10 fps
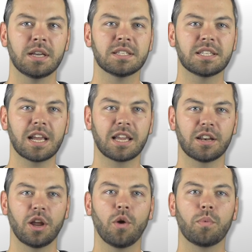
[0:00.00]

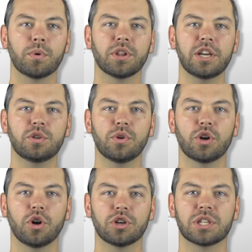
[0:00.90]
Second, we would like to
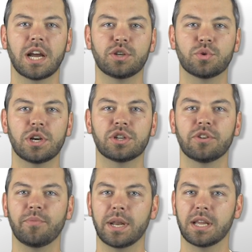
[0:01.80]
encourage titration
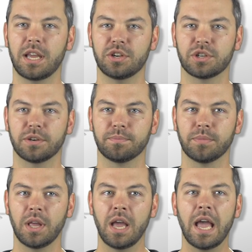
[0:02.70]
of medication.
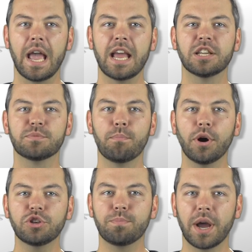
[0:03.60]
It is
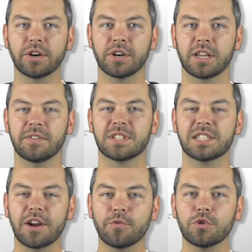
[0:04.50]
much better to give
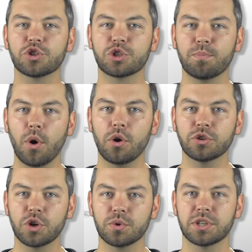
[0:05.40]
several small
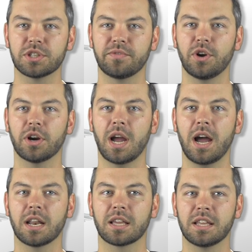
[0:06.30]
doses of
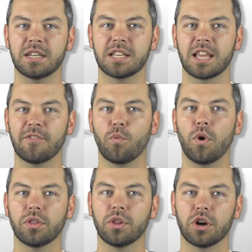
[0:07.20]
narcotic than to give
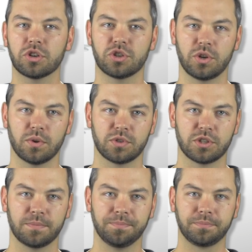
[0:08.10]
one large dose.